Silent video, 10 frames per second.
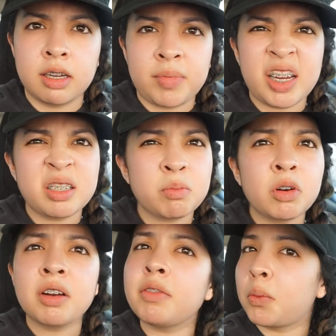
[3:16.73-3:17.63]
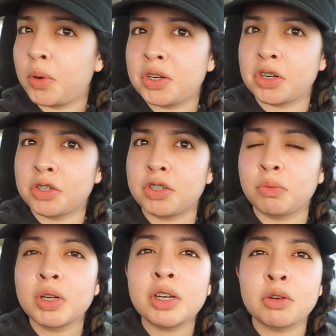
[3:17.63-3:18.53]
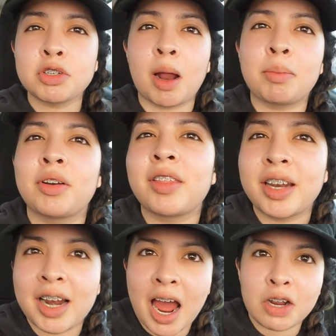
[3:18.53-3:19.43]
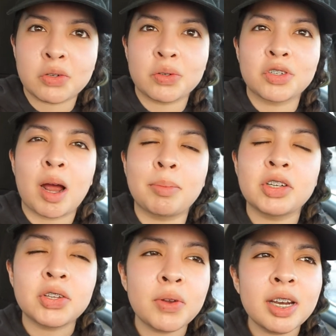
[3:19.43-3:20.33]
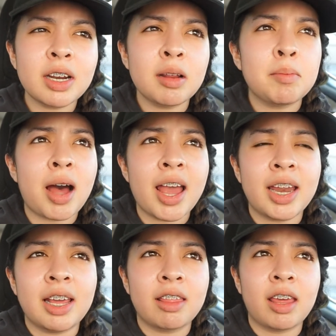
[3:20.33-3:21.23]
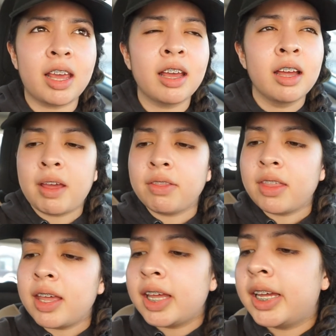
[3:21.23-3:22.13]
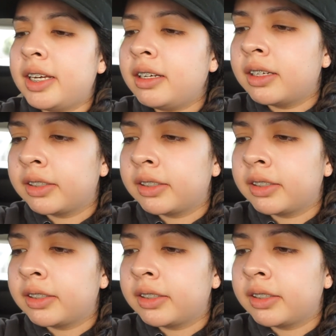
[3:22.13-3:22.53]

he's more of a window shopper than an actual shopper, so he didn't buy anything. And then